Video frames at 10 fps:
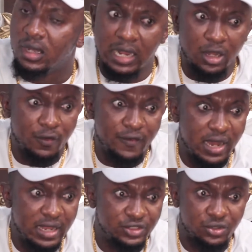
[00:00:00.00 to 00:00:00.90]
I love
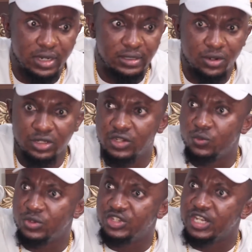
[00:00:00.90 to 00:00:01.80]
Electra and
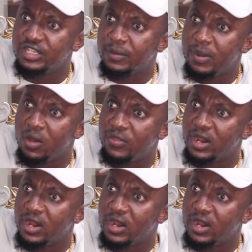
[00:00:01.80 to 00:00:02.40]
nothing will change about